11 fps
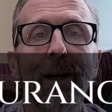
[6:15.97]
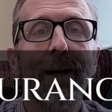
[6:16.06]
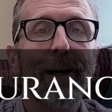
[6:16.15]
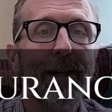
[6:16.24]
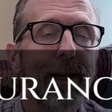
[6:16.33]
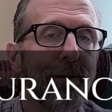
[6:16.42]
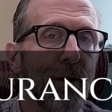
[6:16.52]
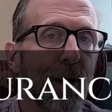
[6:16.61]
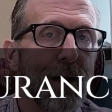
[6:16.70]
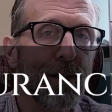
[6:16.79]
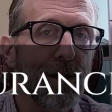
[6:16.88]
And they've
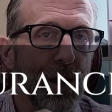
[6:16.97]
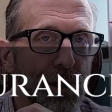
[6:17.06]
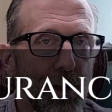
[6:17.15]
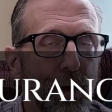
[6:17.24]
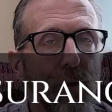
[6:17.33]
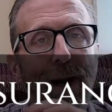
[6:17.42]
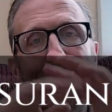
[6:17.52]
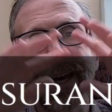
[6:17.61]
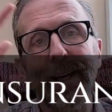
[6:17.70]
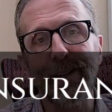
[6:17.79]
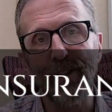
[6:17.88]
got such an
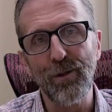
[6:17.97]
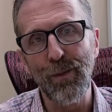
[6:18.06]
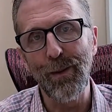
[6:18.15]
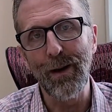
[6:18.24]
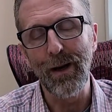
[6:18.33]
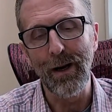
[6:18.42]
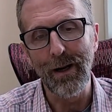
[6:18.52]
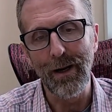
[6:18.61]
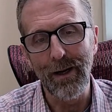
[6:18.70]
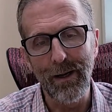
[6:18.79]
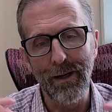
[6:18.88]
array
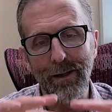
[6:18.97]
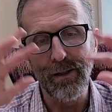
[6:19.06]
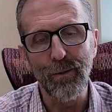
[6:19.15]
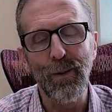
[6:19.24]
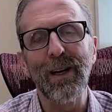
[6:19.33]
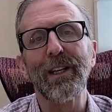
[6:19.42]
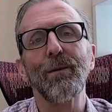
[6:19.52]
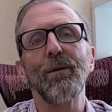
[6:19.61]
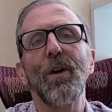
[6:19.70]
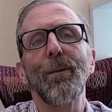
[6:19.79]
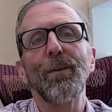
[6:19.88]
and spectrum
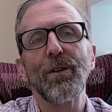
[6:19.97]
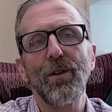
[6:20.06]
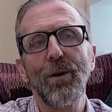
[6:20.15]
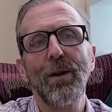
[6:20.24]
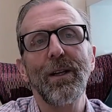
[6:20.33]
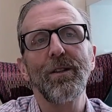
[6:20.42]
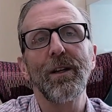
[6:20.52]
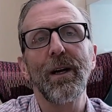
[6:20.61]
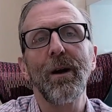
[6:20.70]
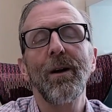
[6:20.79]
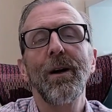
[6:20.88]
of opportunities
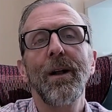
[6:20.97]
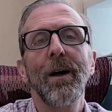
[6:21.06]
there.